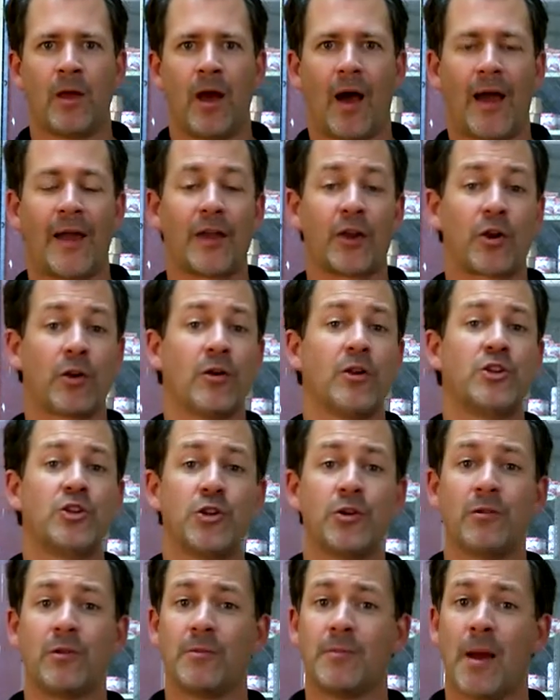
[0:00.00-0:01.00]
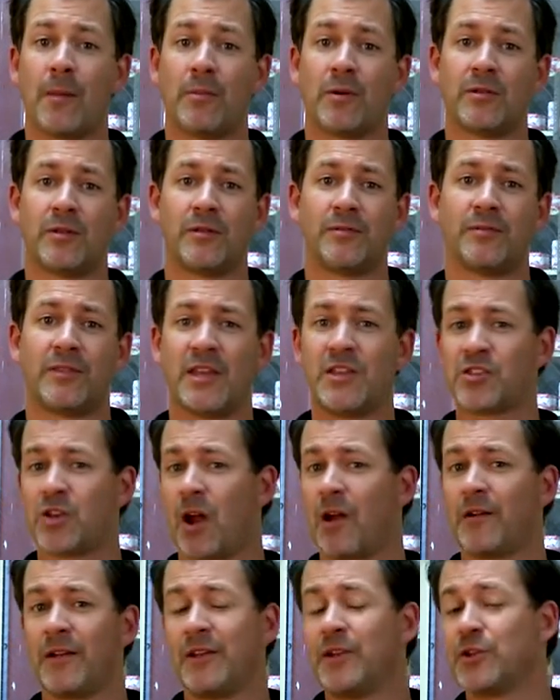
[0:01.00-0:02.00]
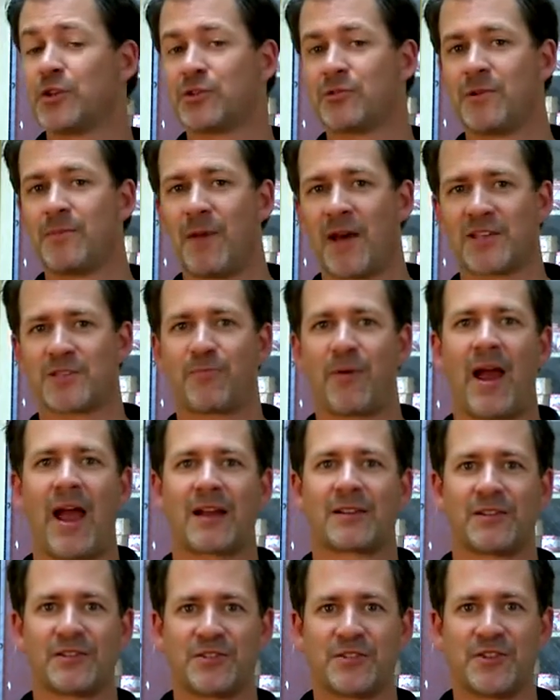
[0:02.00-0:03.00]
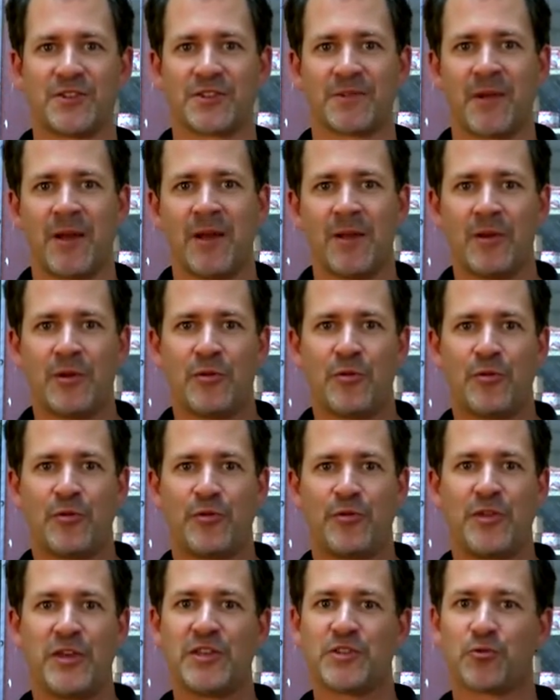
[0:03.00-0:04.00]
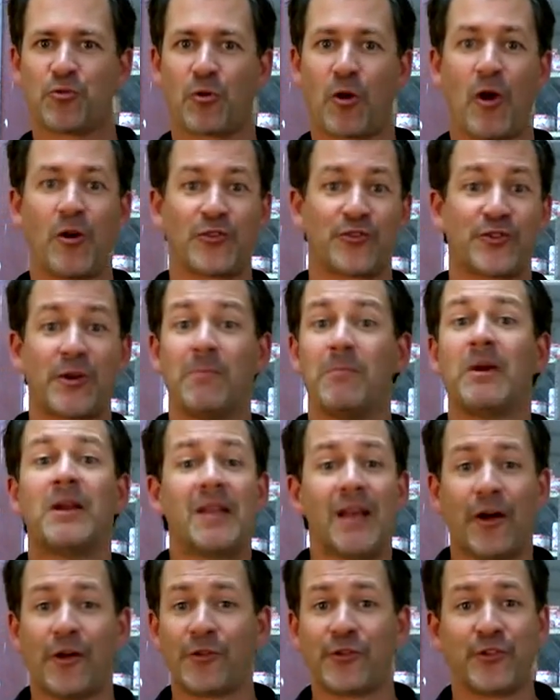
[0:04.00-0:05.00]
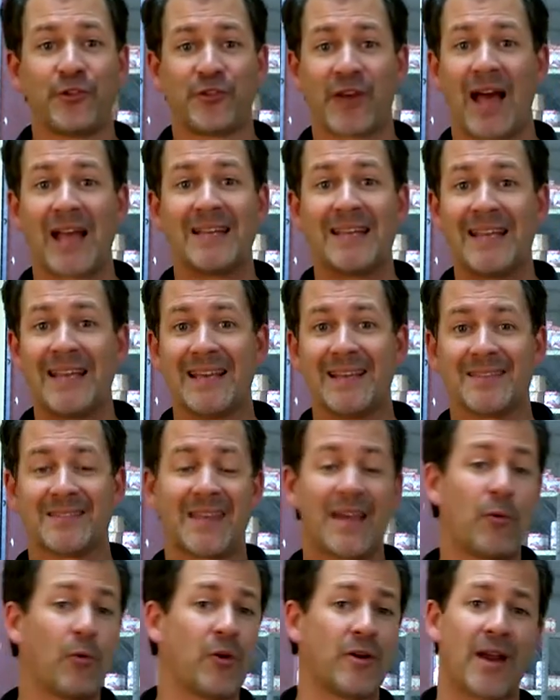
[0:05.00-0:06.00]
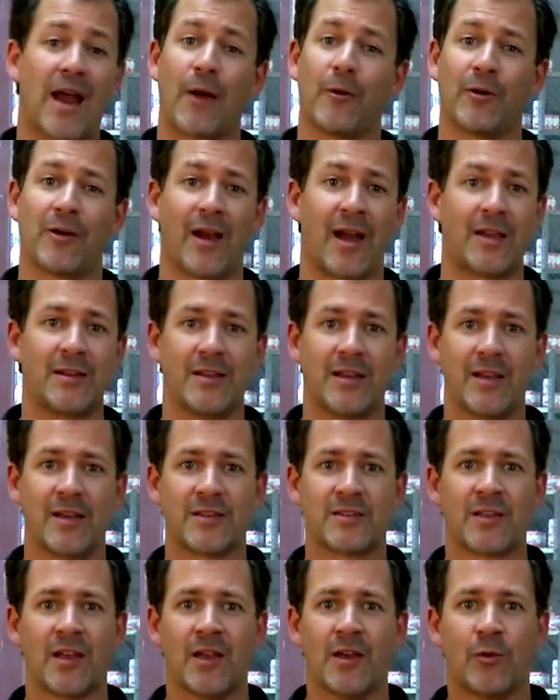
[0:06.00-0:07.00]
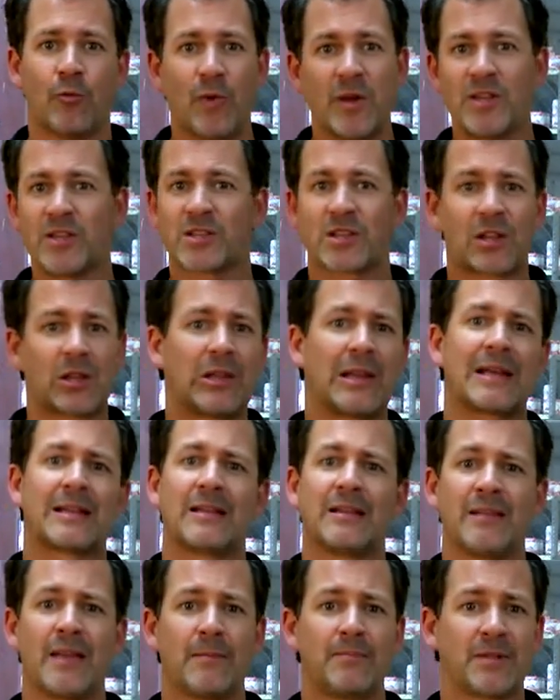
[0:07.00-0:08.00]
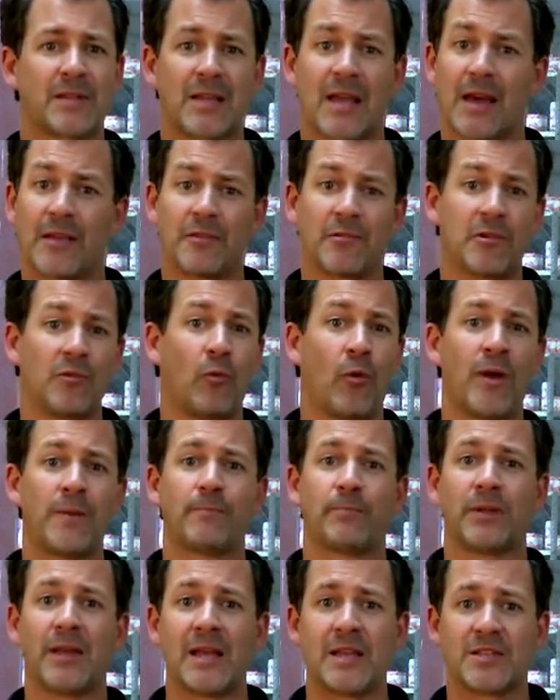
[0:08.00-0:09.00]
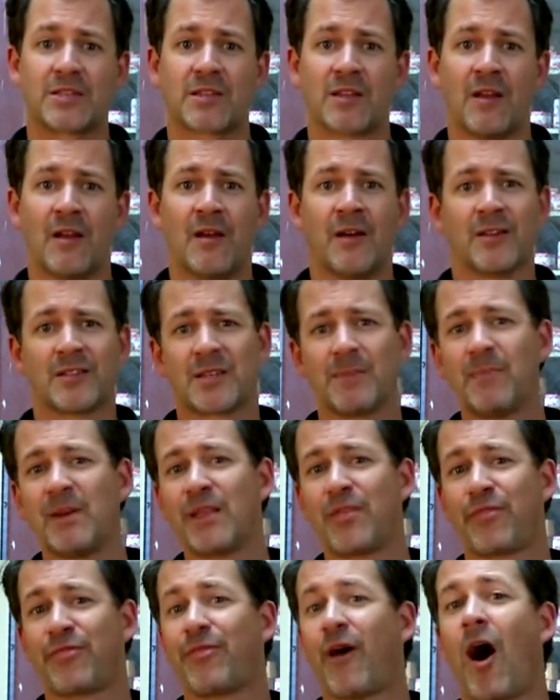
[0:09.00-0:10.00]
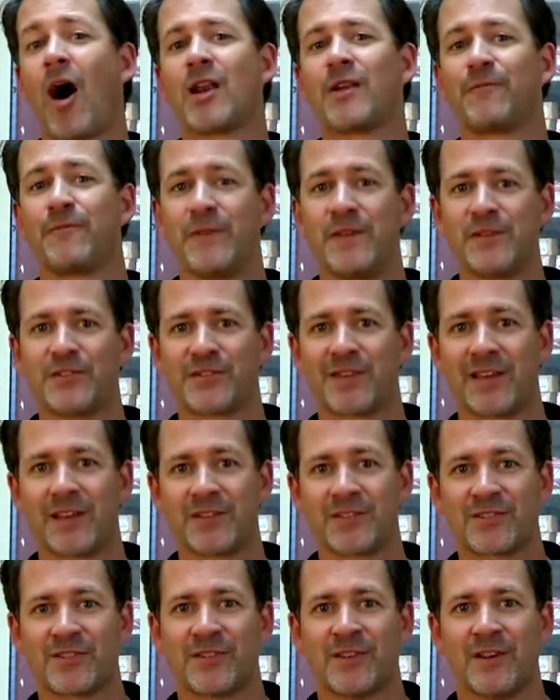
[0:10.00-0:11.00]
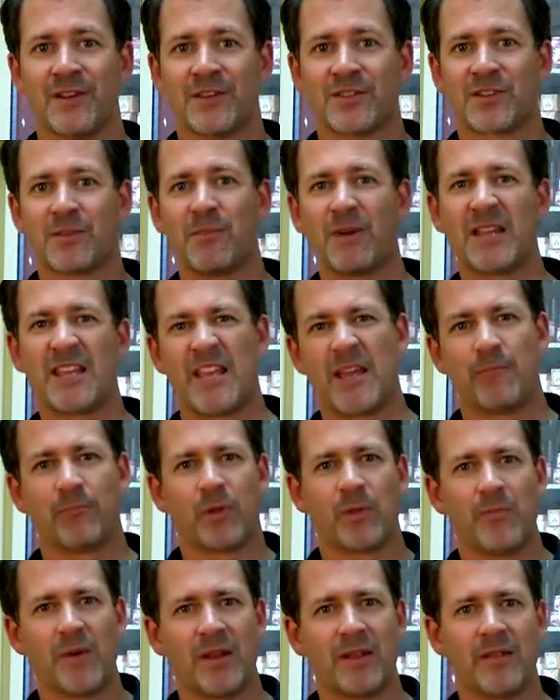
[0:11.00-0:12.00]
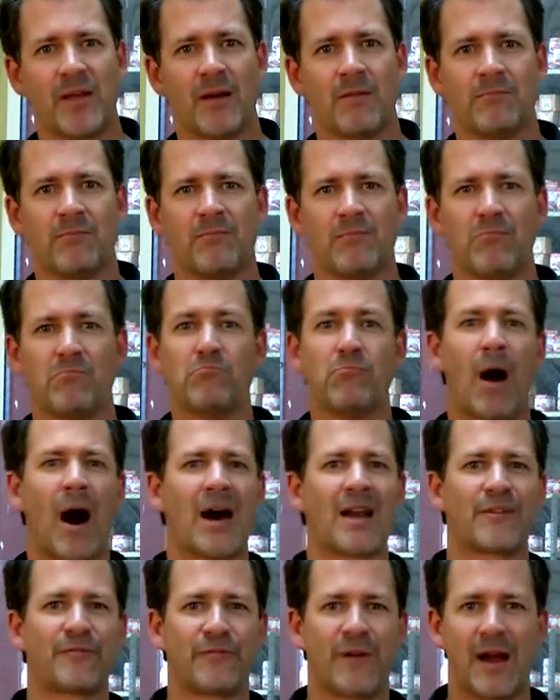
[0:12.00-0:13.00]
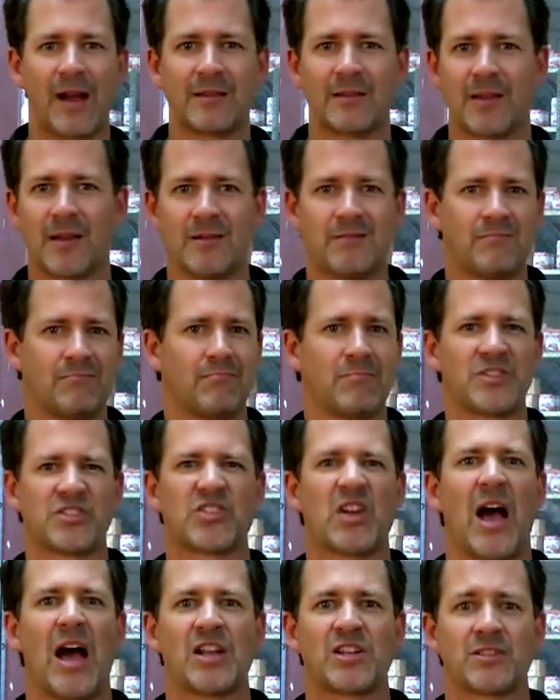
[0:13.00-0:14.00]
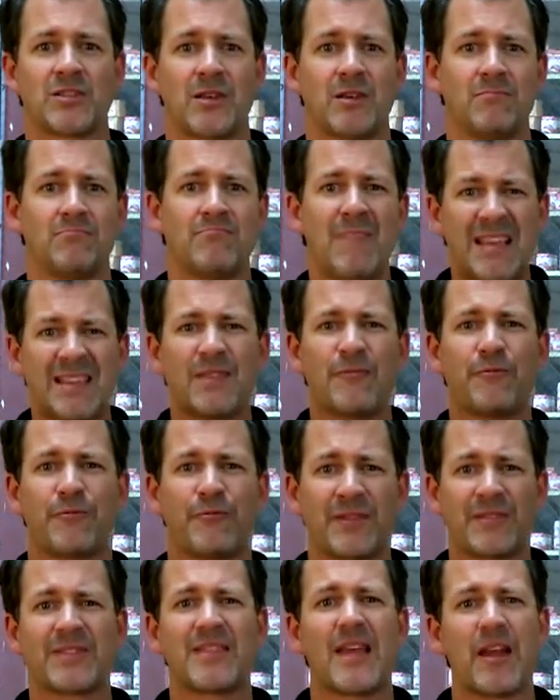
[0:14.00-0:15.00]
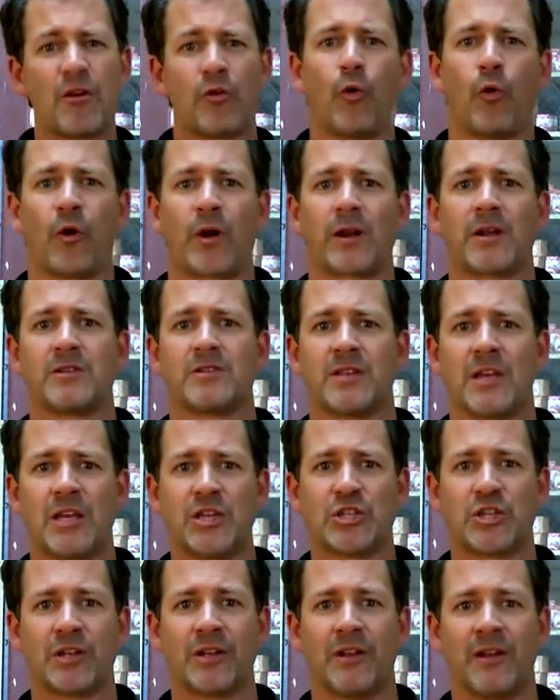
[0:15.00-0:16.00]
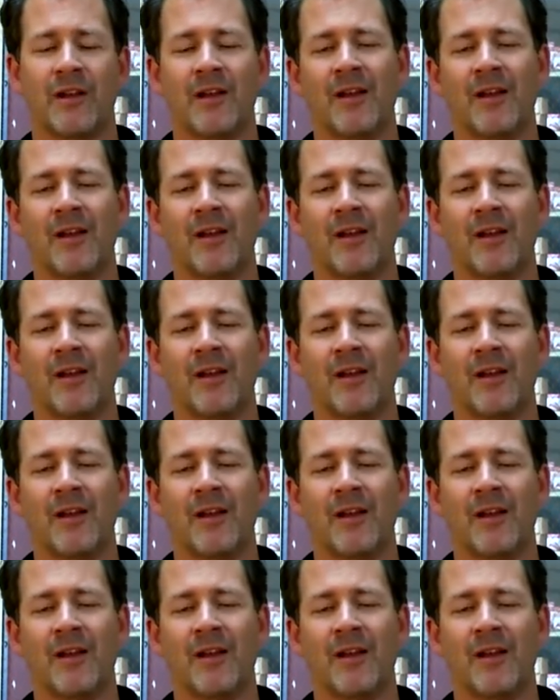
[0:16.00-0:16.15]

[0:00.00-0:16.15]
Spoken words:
I encourage you to remember that these are industry best practices. These were all somebody else's ideas. They weren't our ideas. We just collected them together in one place. Somebody thought of these things, somebody implemented them, modified them, massaged them, made them fit their organization.